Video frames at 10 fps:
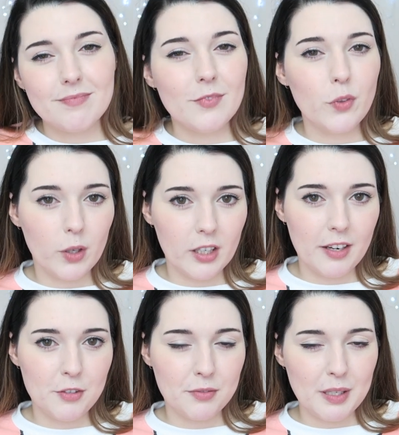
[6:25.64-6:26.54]
not
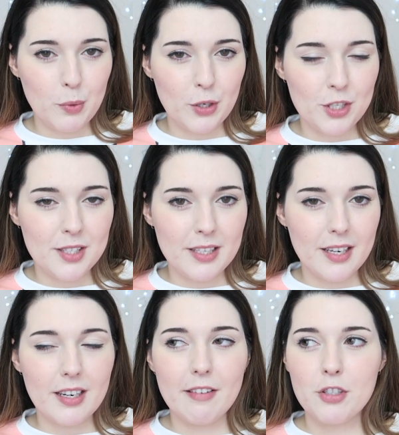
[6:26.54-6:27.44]
enough to repurchase
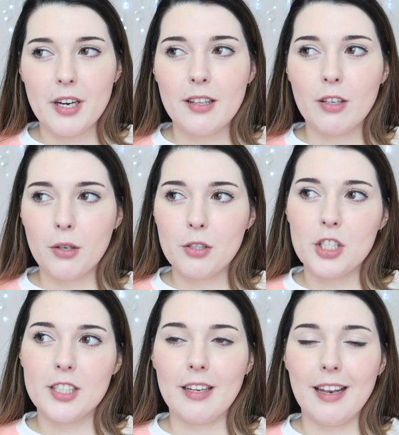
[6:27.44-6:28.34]
it. I've tried the
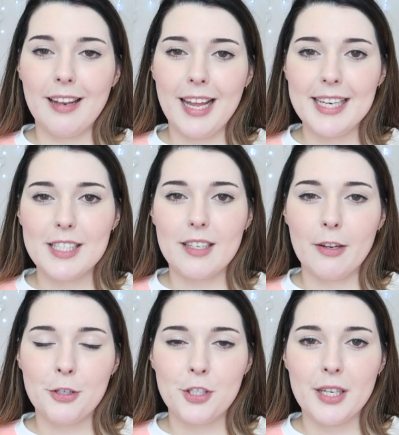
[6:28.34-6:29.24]
Gokjin Light
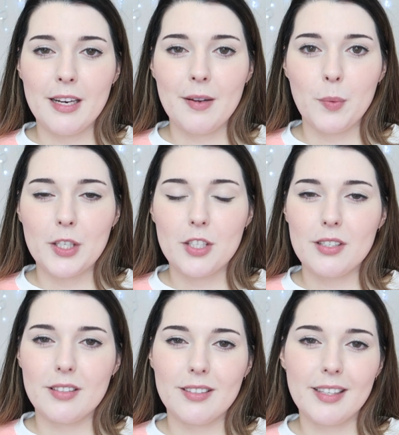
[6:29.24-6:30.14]
Lotion,
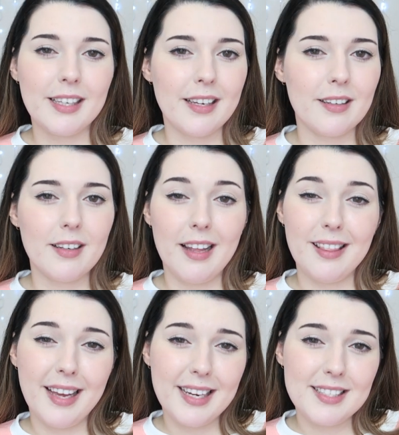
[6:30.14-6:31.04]
which again, I
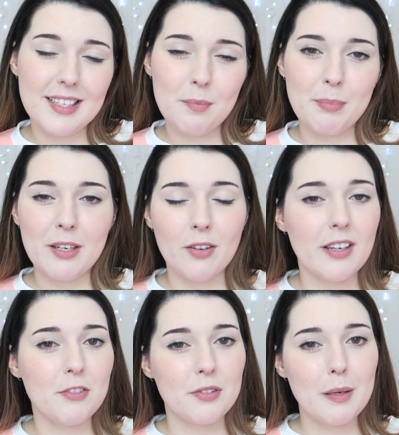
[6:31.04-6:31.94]
liked it, but not
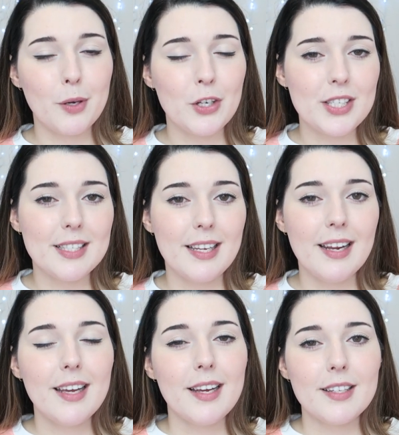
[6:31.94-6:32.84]
enough to repurchase
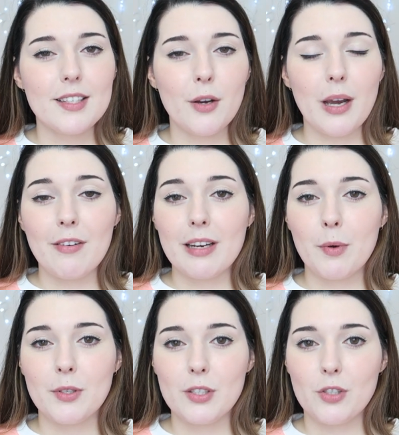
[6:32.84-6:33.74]
it. So I really
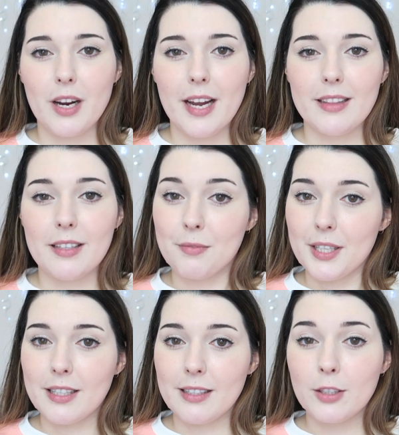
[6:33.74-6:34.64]
want to try the
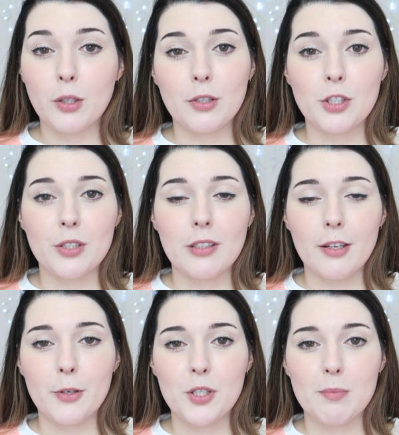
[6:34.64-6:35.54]
regular Gokujin
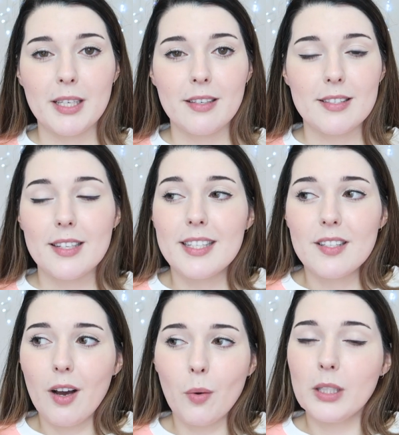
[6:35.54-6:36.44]
lotion because it's
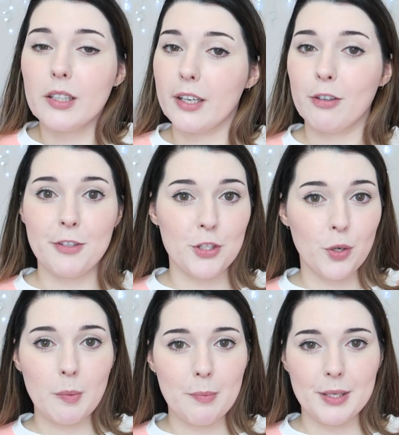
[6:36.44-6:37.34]
a holy grail for
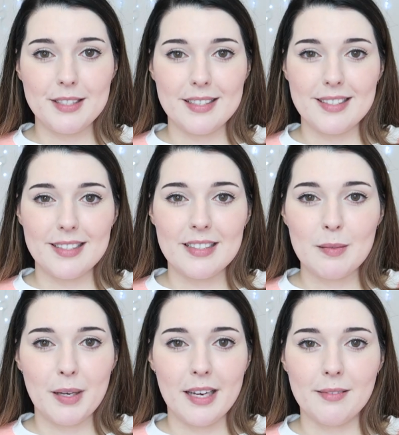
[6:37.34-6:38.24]
so many princesses,
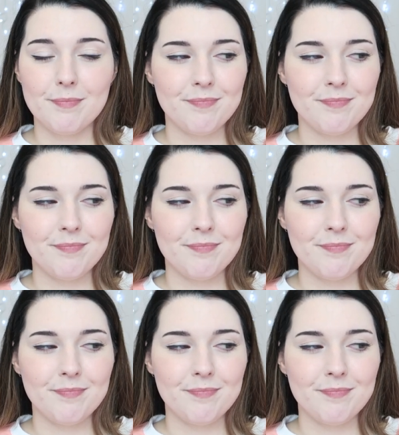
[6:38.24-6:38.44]
but